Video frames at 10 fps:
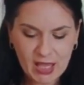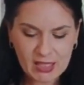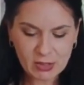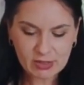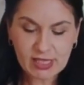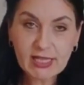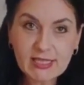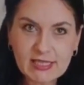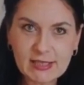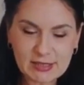So
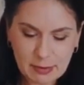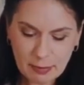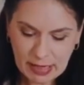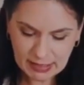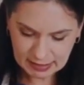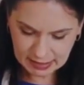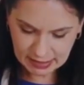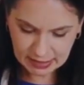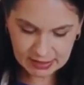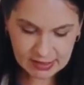that's the main
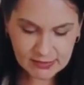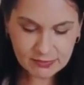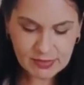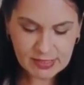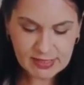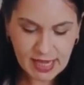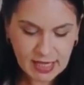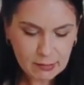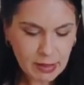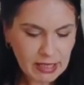ingredients. The
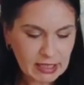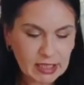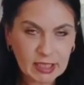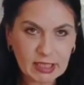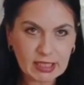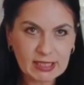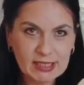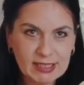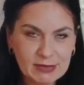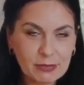second main
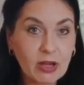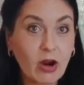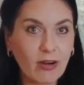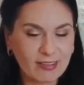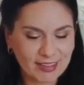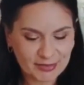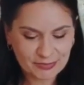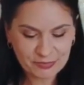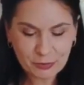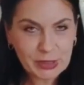ingredients, garlic.
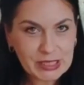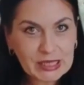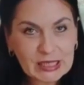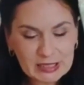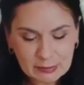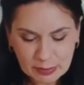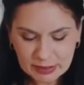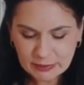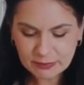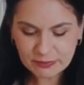We need a little
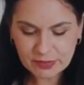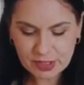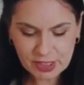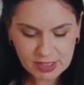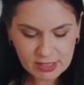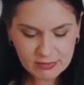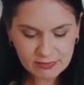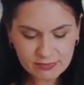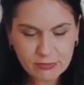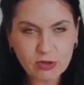bit, just
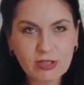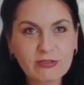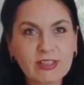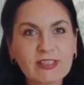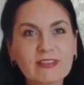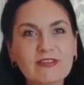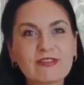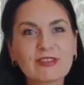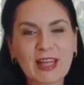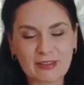to give little
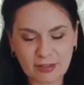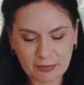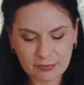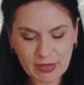flavor.